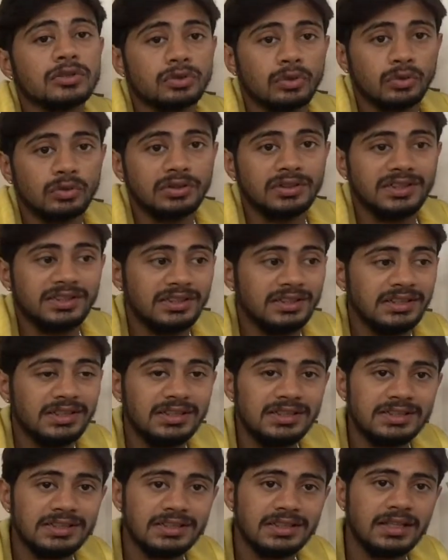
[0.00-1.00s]
So
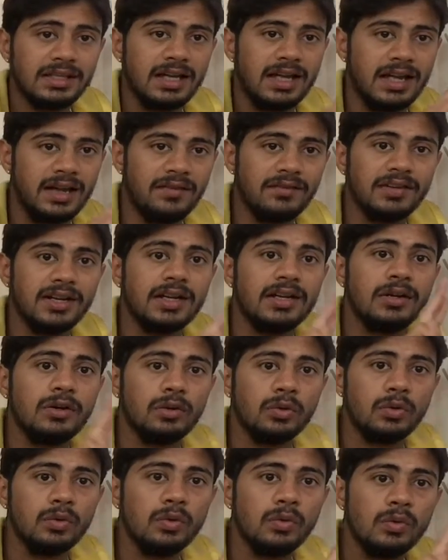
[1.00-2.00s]
these, I have done
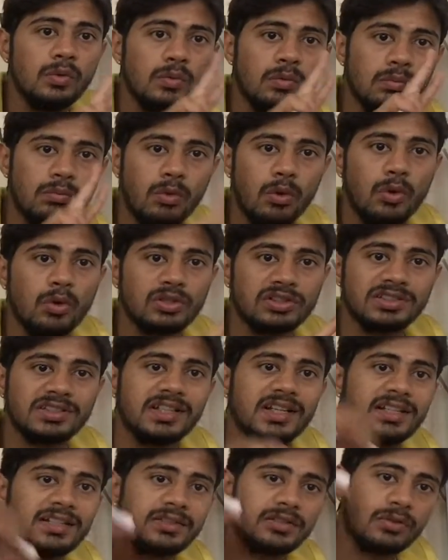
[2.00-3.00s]
2 more
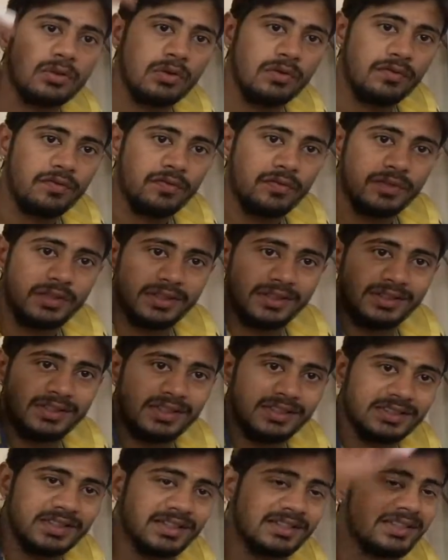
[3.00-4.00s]
sets of
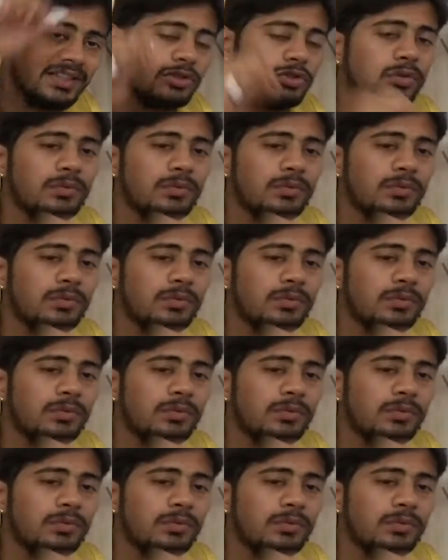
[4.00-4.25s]
this exercise.